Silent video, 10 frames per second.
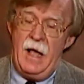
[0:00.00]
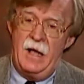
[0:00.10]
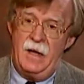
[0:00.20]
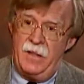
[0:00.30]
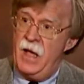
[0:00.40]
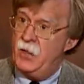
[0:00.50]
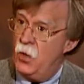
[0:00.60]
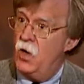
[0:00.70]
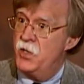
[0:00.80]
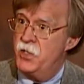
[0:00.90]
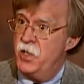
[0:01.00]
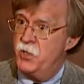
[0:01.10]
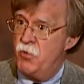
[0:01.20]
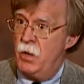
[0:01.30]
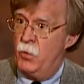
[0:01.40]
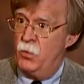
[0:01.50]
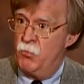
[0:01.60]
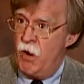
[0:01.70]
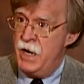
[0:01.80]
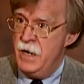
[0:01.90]
And that causes us trouble
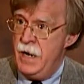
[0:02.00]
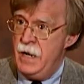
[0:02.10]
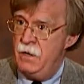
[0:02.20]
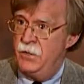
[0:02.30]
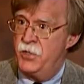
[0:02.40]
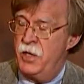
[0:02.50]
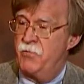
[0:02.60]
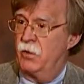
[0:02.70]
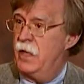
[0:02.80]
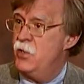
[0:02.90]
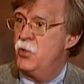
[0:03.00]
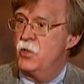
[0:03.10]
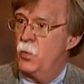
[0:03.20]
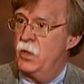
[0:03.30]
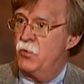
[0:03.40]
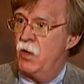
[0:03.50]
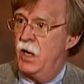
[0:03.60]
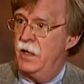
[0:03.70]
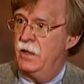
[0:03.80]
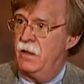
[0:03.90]
right now in Central Asia as we
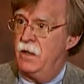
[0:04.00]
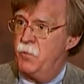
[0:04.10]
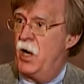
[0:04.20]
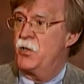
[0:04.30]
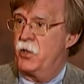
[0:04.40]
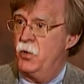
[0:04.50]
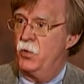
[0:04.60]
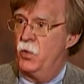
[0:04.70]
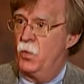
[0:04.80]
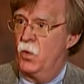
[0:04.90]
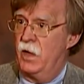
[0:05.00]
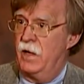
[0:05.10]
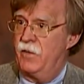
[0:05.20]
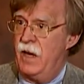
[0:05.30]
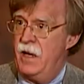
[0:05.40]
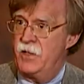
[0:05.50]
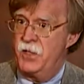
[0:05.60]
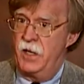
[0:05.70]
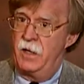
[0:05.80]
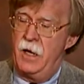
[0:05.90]
try and prosecute the war in
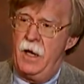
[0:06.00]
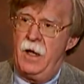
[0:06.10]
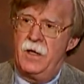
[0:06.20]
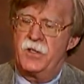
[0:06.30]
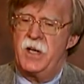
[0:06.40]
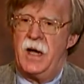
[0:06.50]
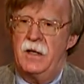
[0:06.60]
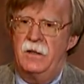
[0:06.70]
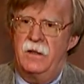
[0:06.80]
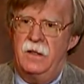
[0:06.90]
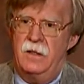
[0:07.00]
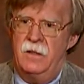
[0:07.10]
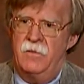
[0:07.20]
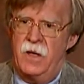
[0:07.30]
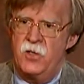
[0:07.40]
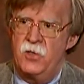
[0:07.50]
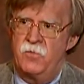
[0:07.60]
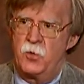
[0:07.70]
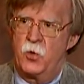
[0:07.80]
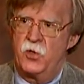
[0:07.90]
Afghanistan. Second, the invasion
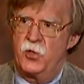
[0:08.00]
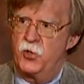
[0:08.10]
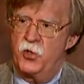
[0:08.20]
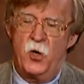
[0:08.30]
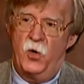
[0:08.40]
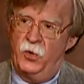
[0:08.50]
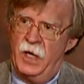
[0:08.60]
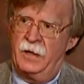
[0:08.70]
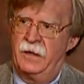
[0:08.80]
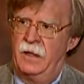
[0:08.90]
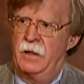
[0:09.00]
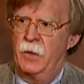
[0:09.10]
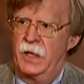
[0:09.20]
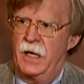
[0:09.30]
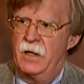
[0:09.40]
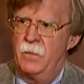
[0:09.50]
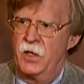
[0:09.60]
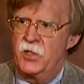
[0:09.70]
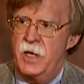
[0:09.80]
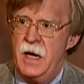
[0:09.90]
of Georgia showed, not that anybody had
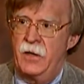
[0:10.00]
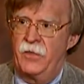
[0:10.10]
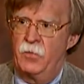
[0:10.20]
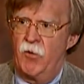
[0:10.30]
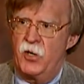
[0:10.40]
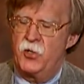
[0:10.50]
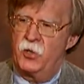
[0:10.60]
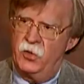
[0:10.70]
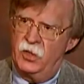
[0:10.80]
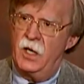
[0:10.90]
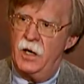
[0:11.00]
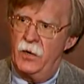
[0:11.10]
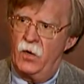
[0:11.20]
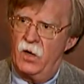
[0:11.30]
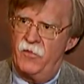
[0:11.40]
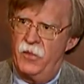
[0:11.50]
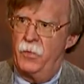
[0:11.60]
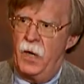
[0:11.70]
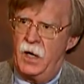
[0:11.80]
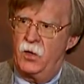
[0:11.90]
much doubt, that Russia could cut off the
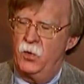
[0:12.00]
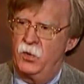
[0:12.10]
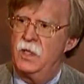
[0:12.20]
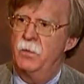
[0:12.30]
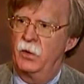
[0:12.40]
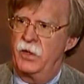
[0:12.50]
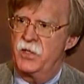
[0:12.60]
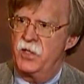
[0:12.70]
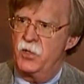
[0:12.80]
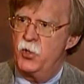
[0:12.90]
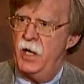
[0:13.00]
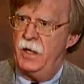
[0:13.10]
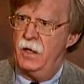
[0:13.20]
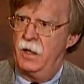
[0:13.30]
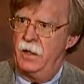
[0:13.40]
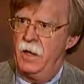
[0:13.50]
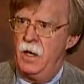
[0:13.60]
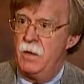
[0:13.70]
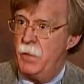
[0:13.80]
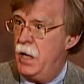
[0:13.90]
Baku-Tbilisi-Ceyhan
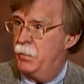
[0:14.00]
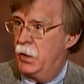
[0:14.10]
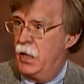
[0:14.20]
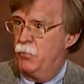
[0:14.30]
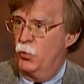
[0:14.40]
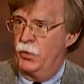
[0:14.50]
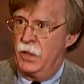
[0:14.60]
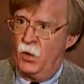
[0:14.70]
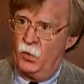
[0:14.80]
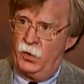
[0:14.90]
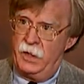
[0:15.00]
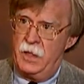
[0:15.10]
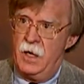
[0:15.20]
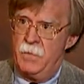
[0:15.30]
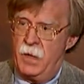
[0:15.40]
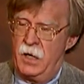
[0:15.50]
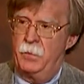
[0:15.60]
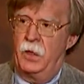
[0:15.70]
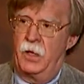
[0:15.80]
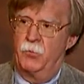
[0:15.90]
pipeline route, the only
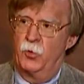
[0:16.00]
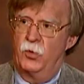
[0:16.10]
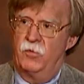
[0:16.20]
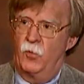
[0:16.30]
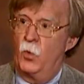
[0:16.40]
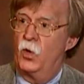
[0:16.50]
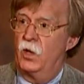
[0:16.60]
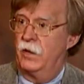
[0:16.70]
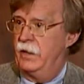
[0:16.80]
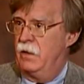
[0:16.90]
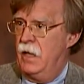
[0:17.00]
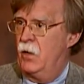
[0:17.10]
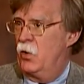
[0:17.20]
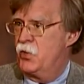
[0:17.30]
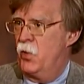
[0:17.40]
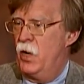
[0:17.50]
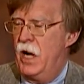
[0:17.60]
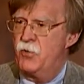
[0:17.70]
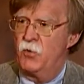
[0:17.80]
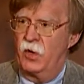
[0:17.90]
pipeline route of oil and also
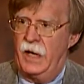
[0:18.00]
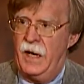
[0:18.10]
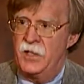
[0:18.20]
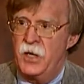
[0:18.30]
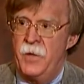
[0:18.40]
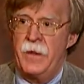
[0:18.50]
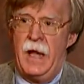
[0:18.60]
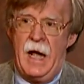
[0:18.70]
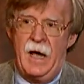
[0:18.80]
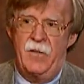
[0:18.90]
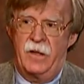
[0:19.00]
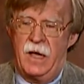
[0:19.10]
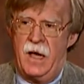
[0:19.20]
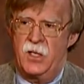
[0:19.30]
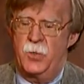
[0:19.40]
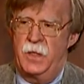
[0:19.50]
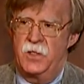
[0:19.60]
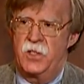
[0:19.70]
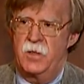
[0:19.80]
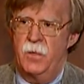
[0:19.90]
natural gas out of the Caspian
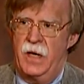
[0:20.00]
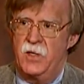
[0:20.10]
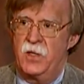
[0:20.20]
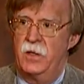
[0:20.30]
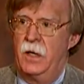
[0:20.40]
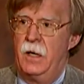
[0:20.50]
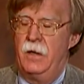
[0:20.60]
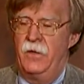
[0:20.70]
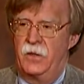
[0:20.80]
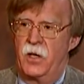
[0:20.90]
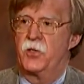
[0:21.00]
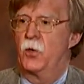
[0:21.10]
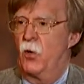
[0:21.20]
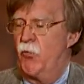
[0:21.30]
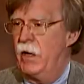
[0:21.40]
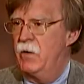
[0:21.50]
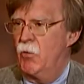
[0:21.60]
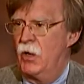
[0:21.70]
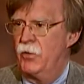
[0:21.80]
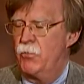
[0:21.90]
Sea basin that doesn't already
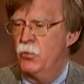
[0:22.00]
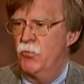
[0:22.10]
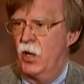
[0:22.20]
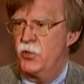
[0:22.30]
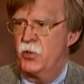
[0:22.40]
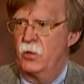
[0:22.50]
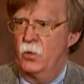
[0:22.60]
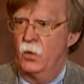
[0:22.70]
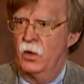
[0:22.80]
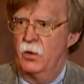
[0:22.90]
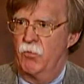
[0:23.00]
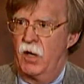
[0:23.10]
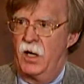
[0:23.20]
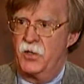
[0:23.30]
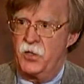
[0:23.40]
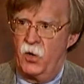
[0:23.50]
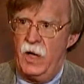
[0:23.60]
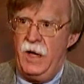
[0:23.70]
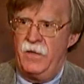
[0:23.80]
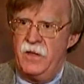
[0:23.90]
run through Russia or Iran. So
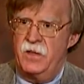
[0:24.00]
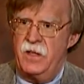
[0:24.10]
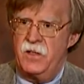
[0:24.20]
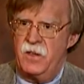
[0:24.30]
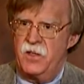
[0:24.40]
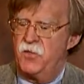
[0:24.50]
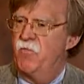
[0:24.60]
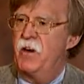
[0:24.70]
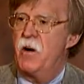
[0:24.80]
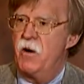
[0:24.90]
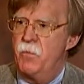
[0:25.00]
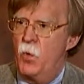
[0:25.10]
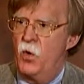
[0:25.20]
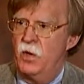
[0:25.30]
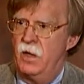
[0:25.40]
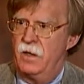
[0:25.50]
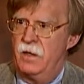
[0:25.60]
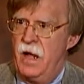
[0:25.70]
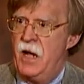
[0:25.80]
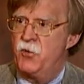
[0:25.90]
this very important
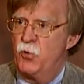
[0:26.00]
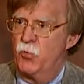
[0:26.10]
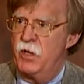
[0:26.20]
natural